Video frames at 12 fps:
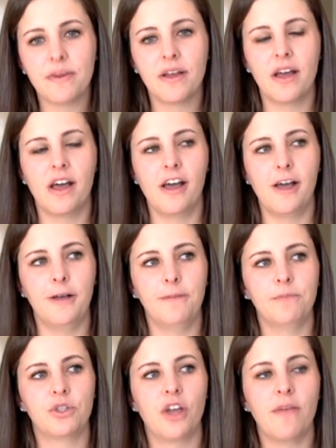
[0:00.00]

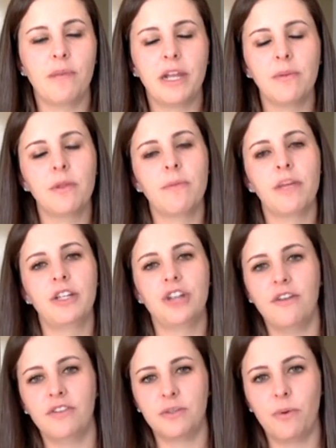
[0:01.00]
Um, so I've been able to play
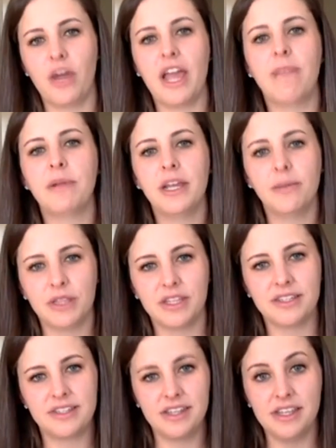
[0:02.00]
Travis Pointe. I've been able to
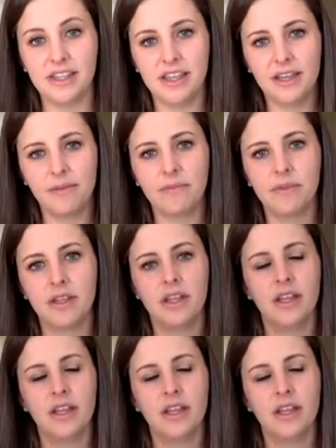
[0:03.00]
see them.